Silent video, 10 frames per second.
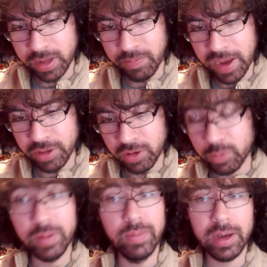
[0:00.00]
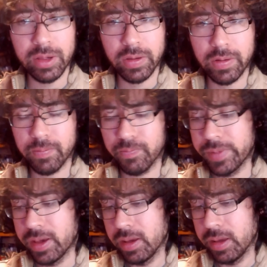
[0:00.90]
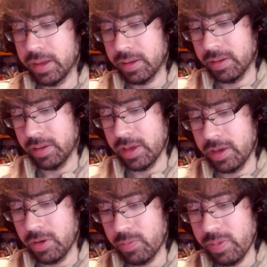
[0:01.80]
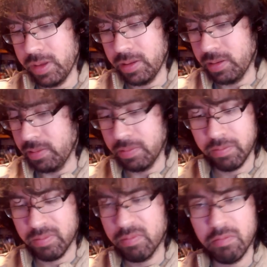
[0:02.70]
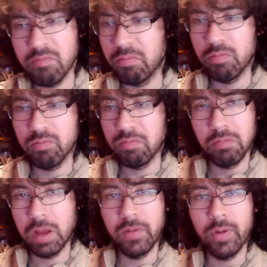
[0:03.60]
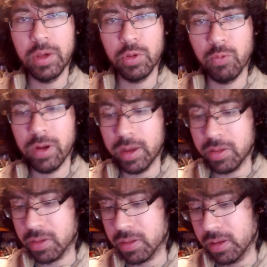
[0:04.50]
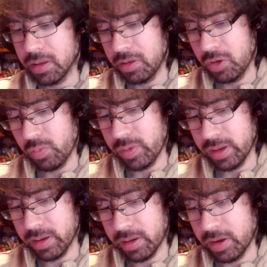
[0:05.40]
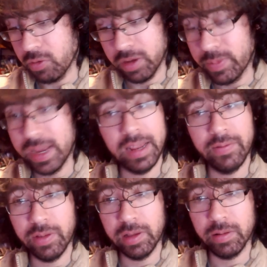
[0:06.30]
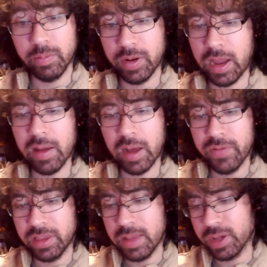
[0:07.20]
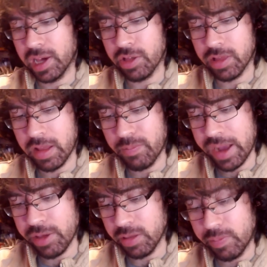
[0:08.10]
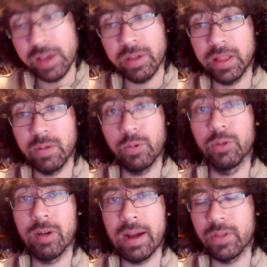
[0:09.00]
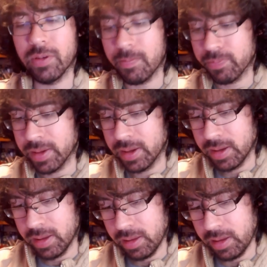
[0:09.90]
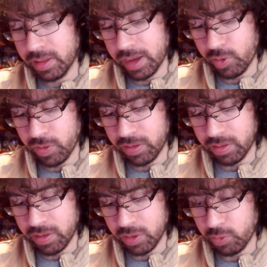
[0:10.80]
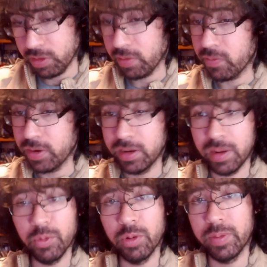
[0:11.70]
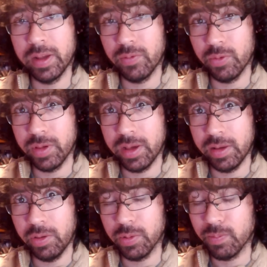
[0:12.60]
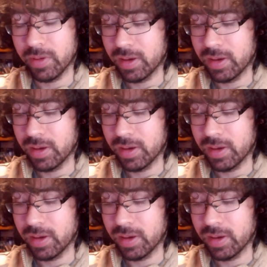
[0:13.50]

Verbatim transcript: again Banshee could be mixed. Uh, he could be another Asian race. He could be uh, you know it could be anything. But I I think the implication that Banshee's basically a world traveler. He's age 66, which is a funny number to pick for his age.